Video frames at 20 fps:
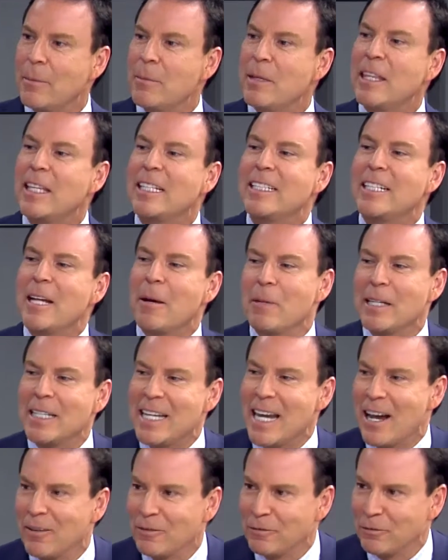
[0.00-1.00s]
Give me the dummy
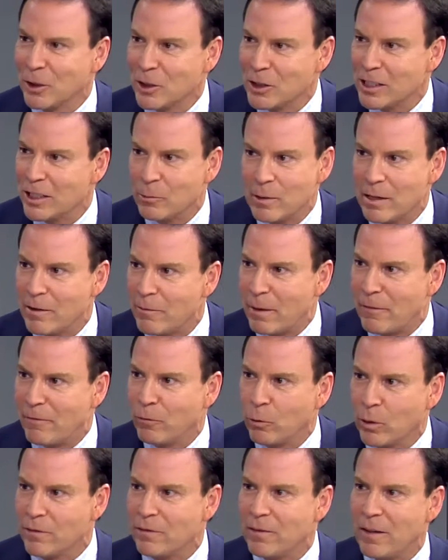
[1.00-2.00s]
down version. We have about
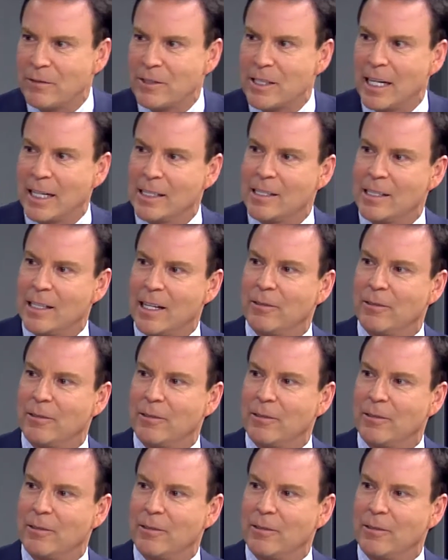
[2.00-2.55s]
45 seconds left.